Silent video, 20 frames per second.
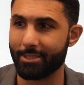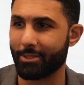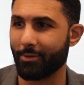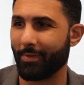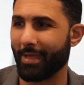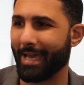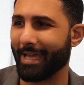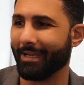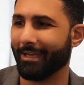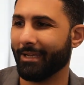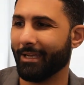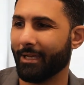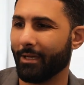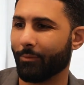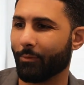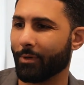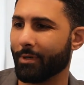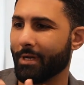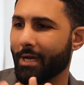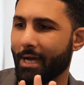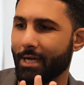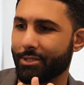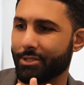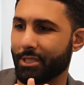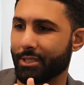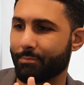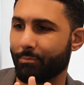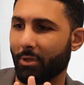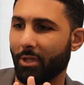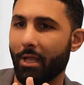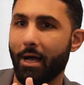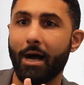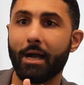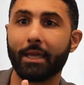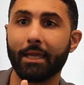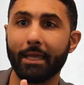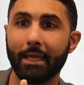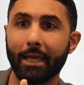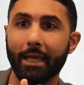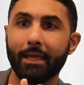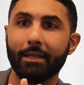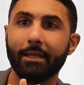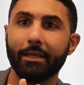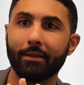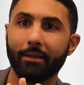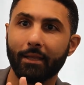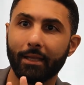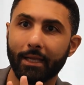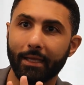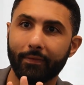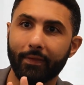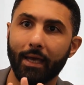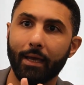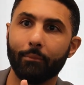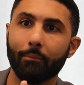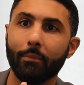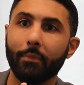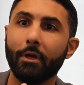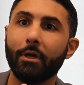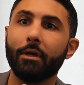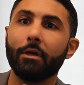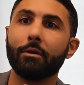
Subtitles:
so that we're not just blocking it and letting them